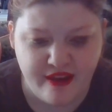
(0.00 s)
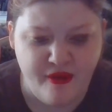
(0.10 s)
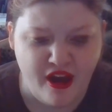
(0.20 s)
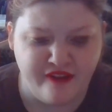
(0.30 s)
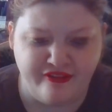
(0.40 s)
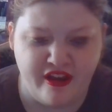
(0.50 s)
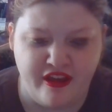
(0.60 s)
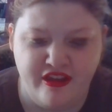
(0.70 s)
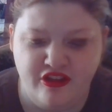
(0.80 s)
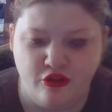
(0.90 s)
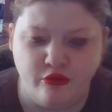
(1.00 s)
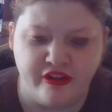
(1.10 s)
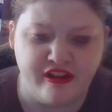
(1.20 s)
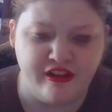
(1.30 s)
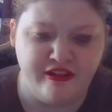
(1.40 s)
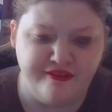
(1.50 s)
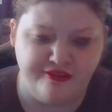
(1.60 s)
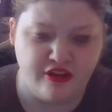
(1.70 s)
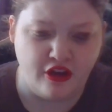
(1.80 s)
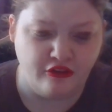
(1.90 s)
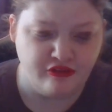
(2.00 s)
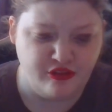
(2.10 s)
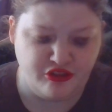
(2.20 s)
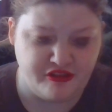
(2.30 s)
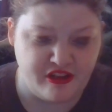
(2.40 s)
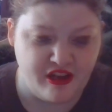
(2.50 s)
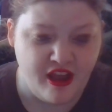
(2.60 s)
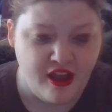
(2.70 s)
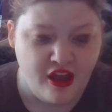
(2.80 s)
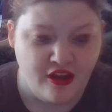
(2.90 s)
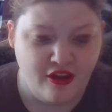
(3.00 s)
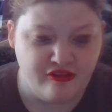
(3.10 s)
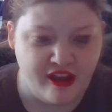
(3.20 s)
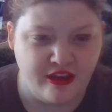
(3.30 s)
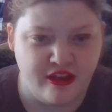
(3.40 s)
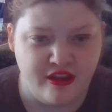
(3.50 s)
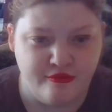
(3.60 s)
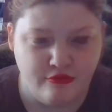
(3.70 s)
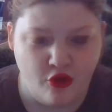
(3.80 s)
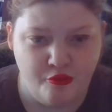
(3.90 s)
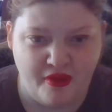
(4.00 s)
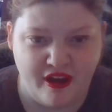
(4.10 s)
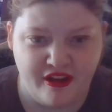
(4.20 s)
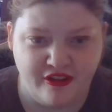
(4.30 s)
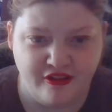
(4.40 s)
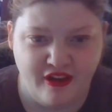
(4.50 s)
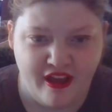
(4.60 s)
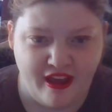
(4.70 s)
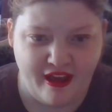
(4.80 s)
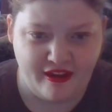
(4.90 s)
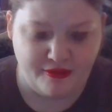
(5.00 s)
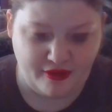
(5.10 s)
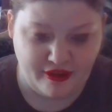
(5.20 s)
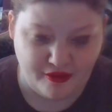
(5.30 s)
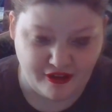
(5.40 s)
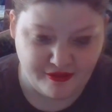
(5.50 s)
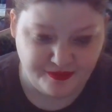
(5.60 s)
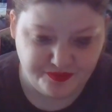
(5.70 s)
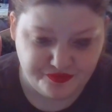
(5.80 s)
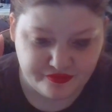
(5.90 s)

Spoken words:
of a historic living oak tree located in Mobile, Alabama.